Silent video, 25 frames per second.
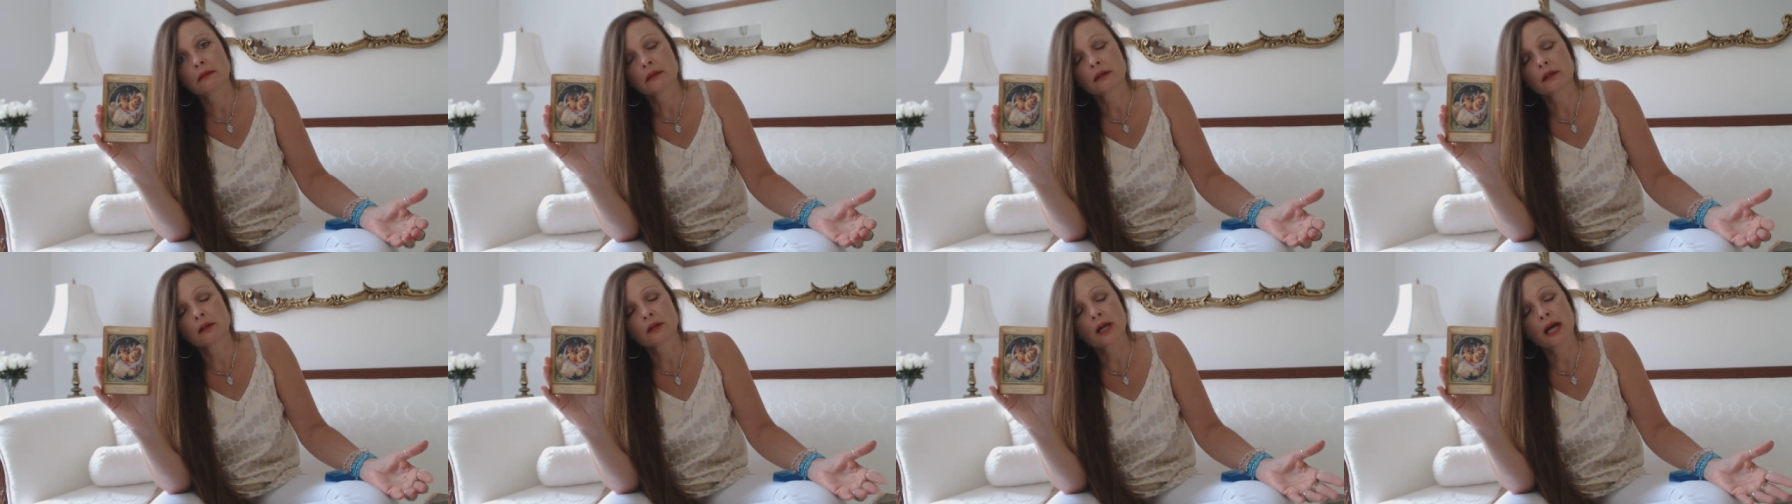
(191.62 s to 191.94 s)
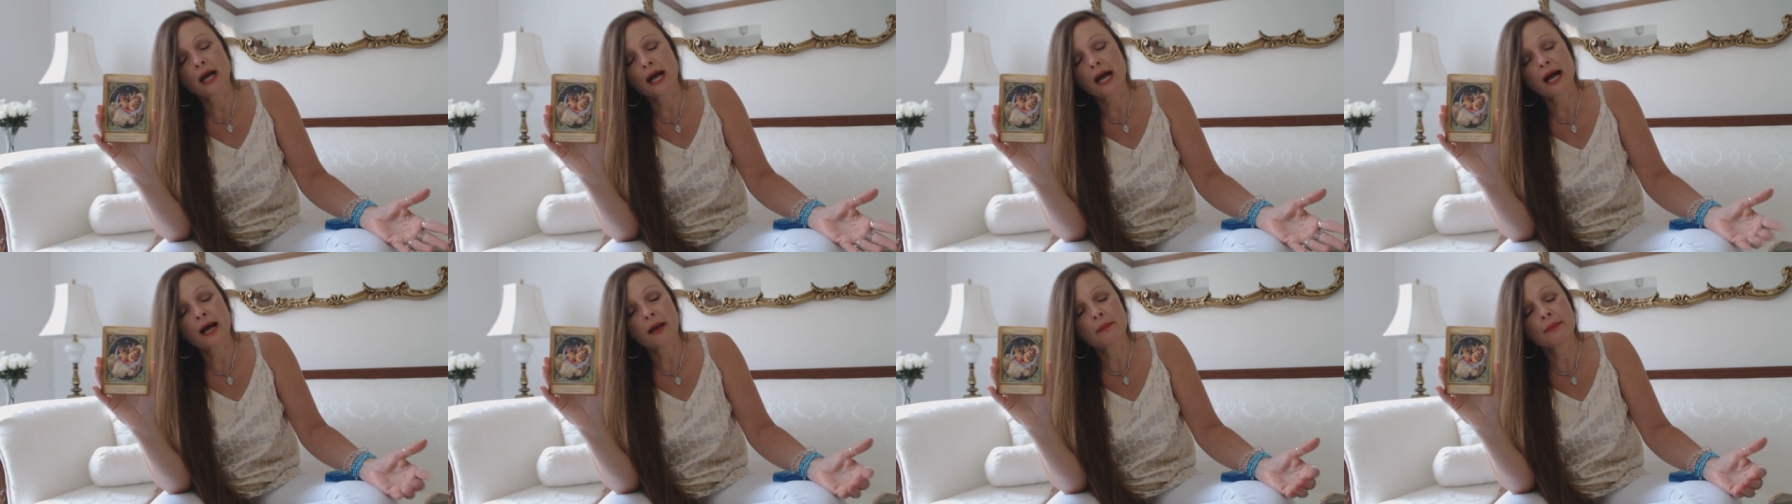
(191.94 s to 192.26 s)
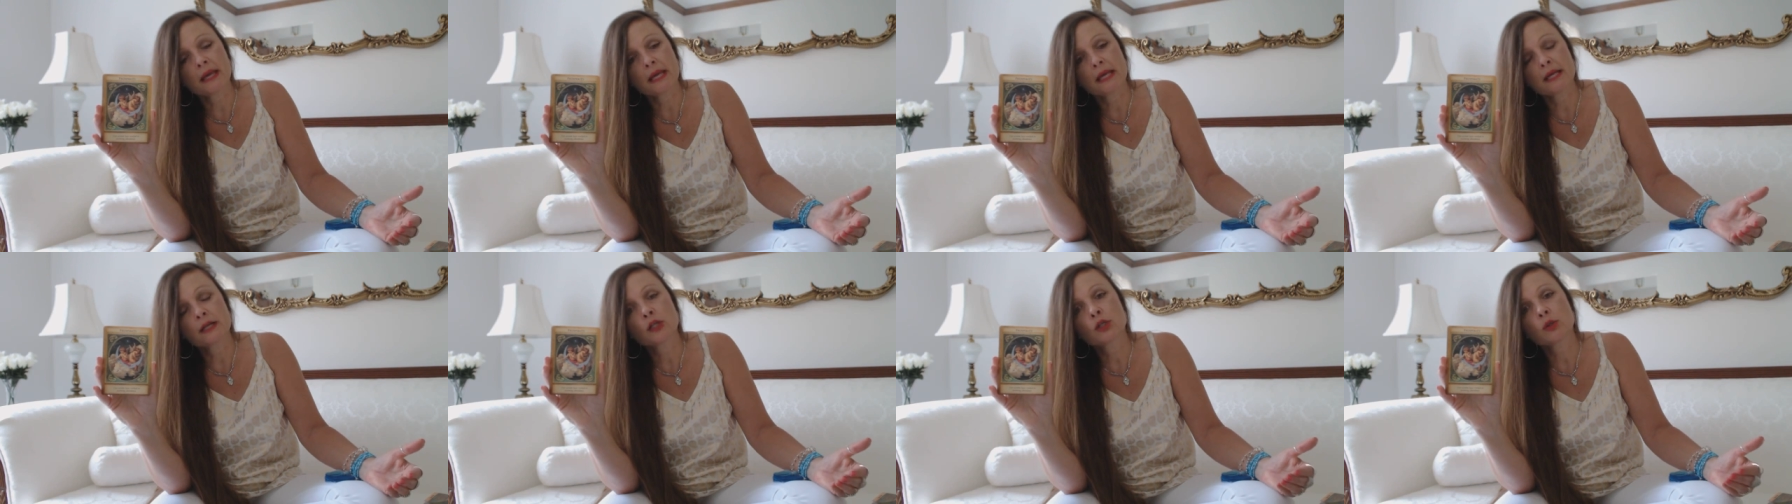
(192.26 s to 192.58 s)
or a
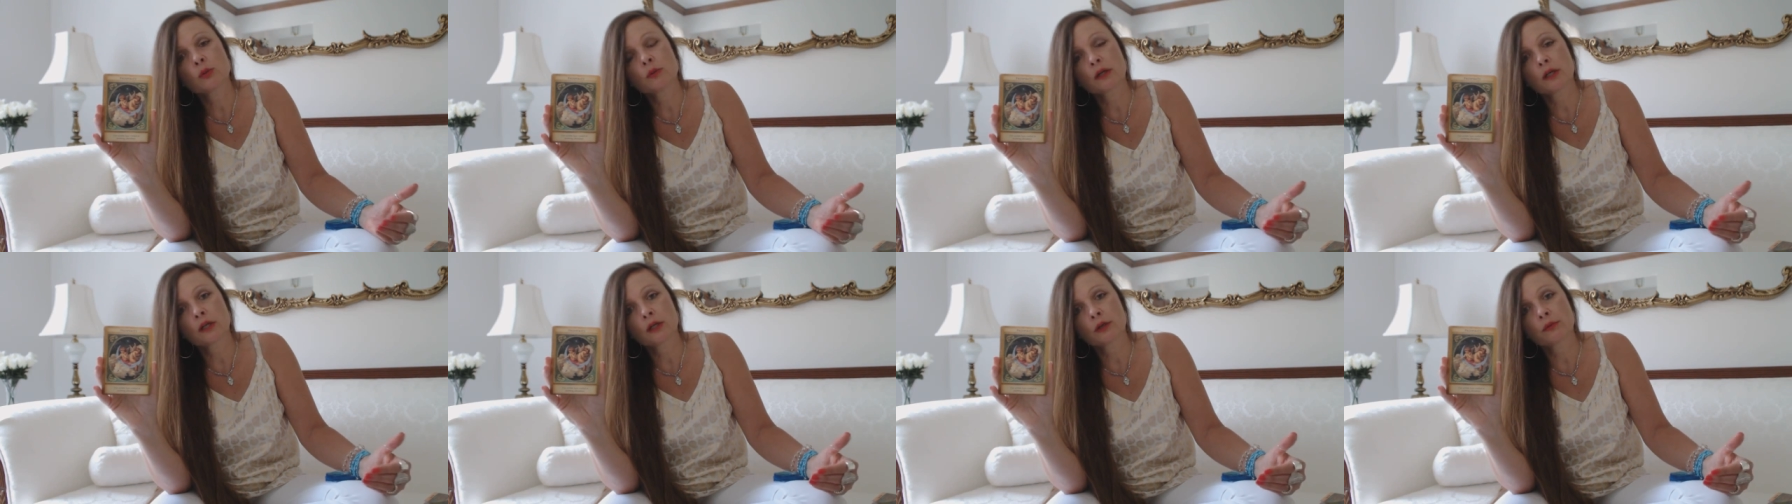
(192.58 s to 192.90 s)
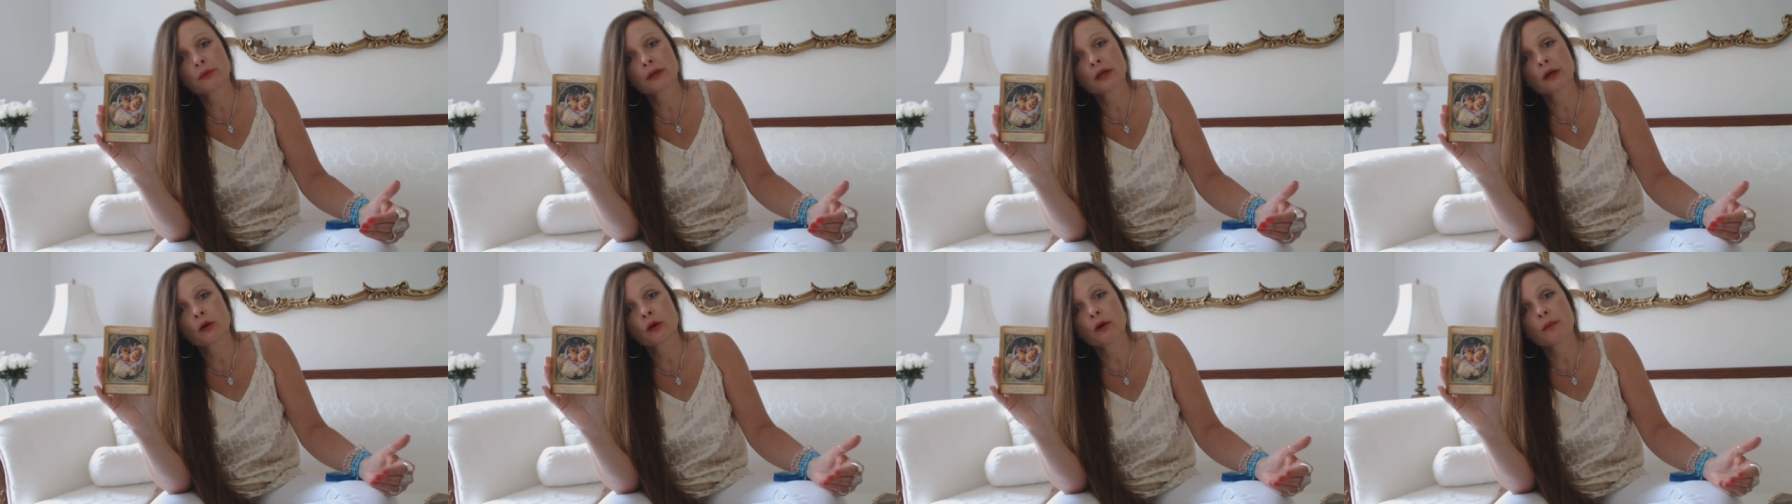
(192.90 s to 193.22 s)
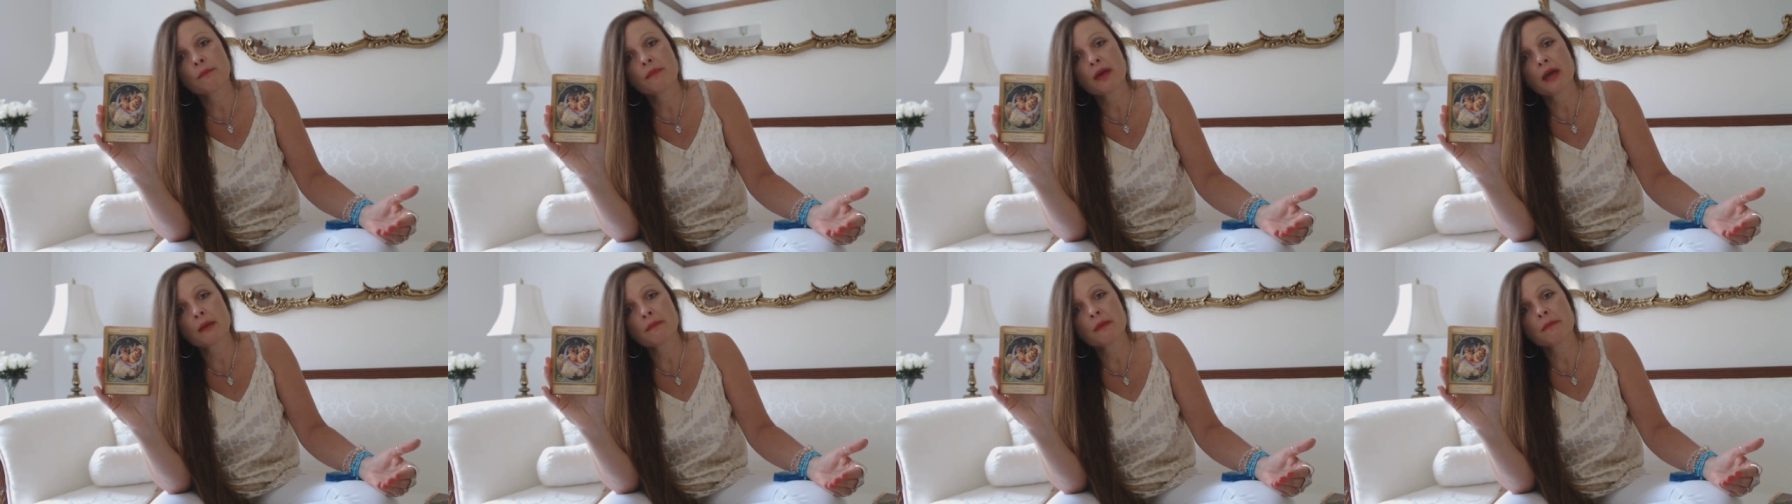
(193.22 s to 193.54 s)
hobby into a career or
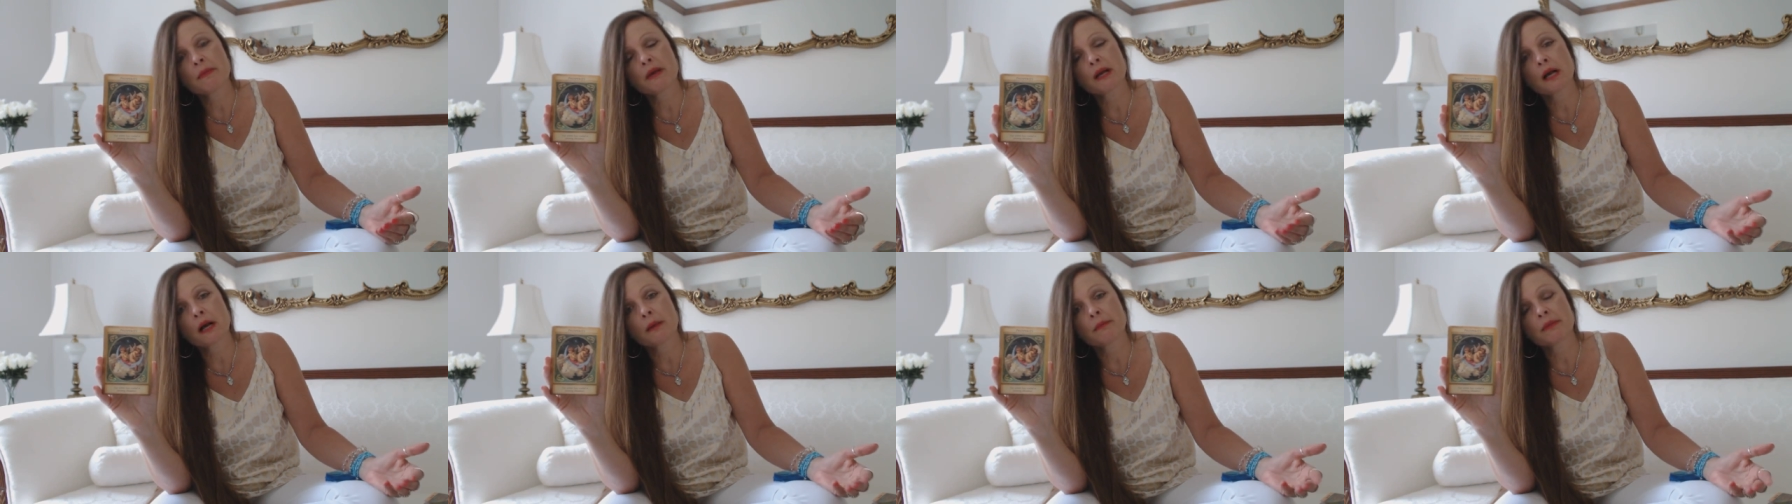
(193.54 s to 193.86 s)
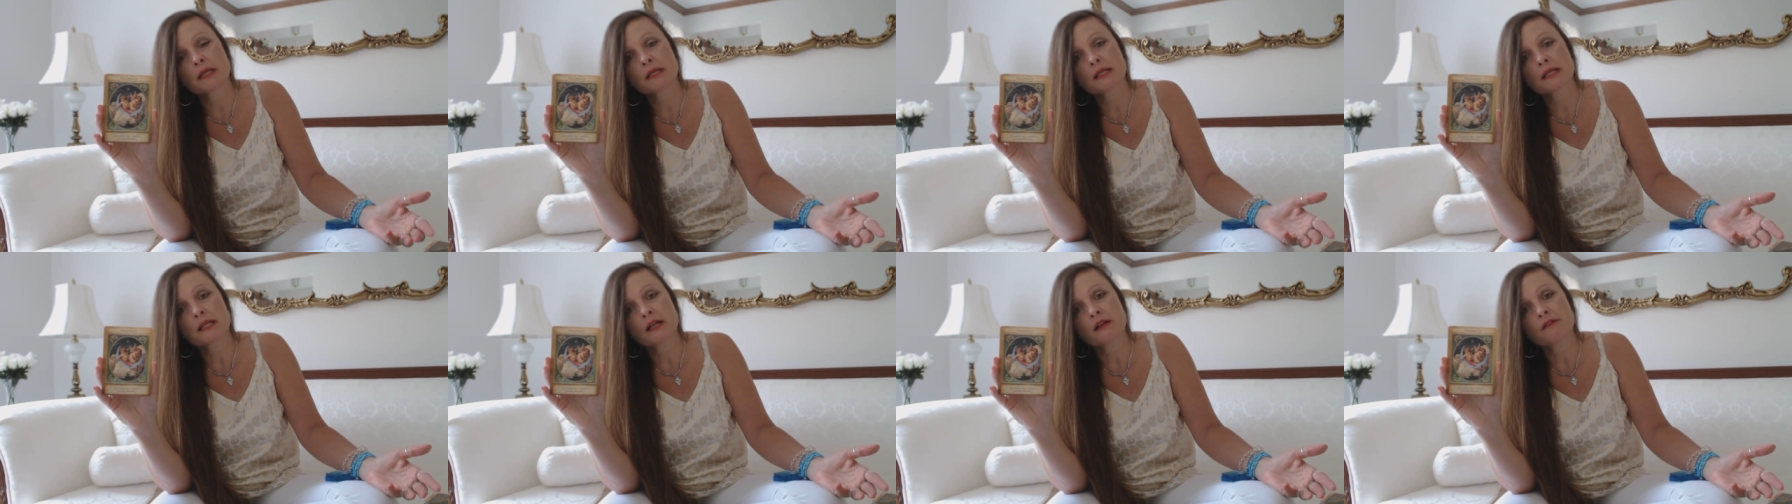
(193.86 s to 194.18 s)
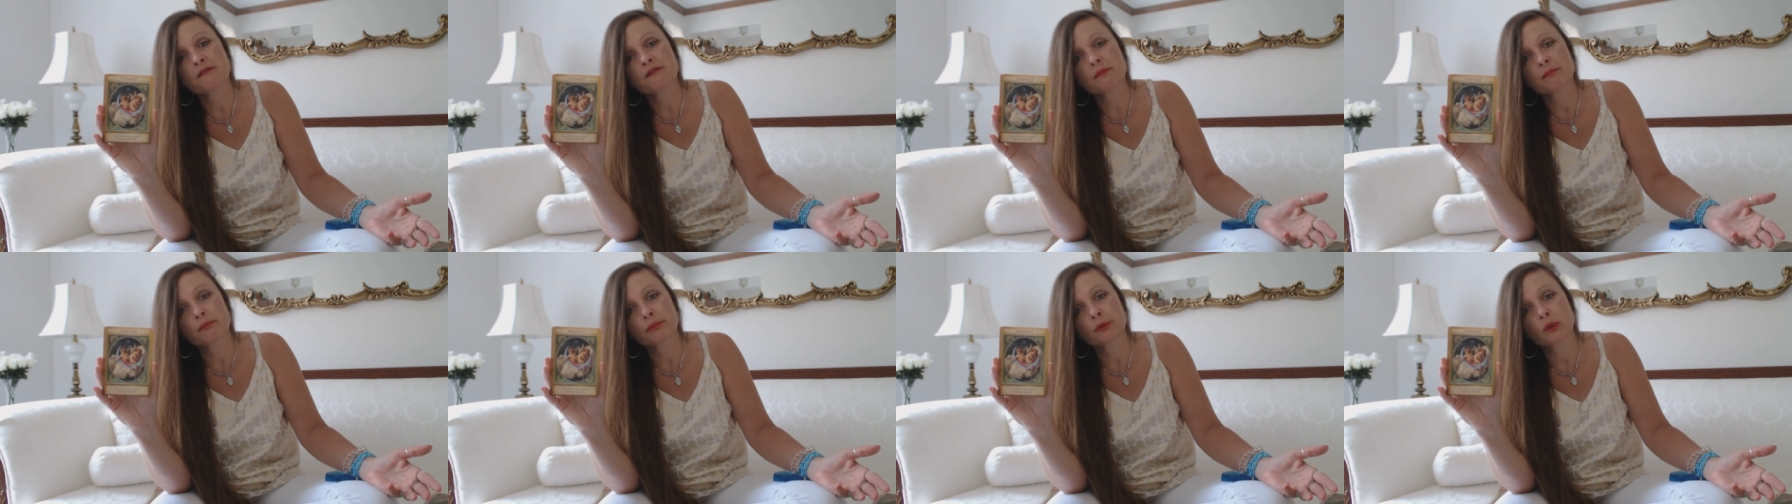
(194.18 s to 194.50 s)
maybe becoming
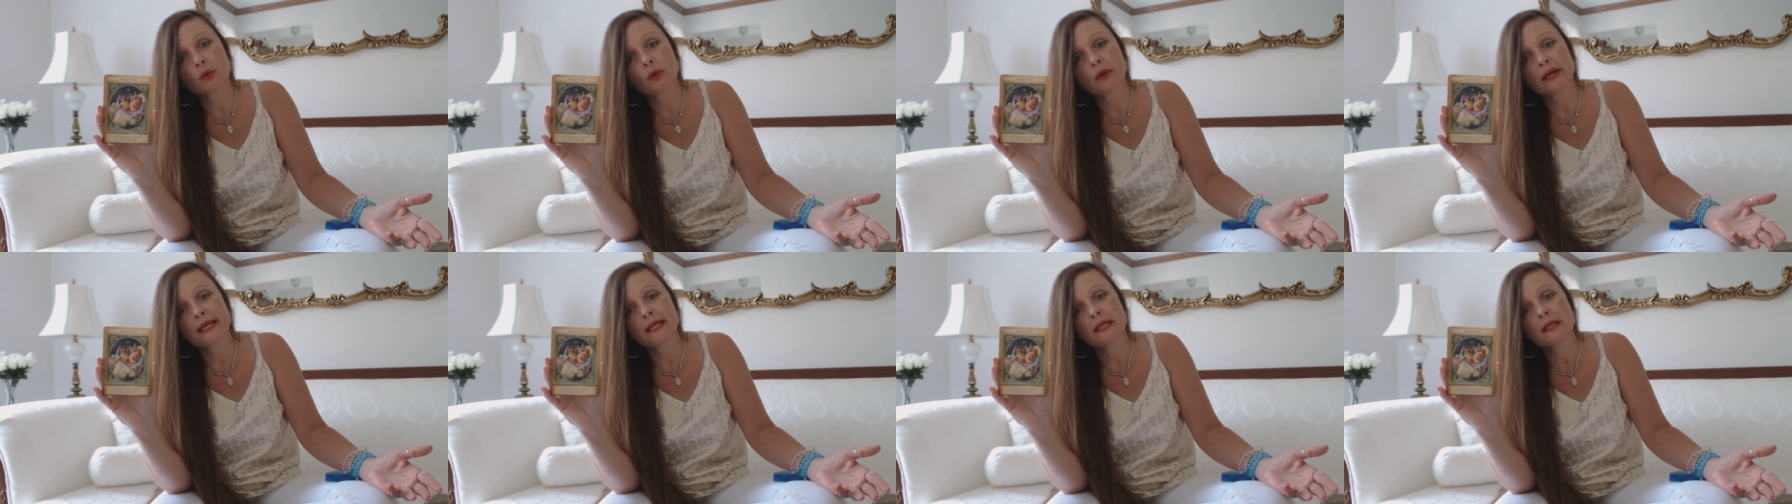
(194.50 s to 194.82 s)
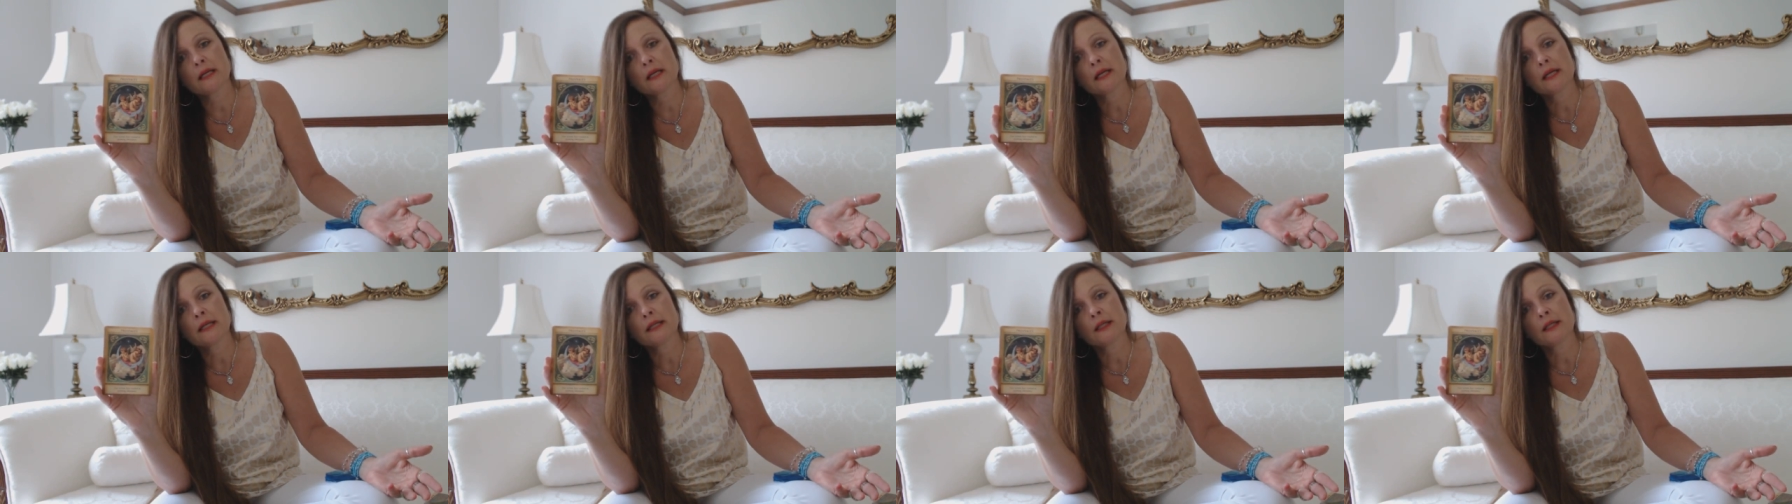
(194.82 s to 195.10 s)
self employed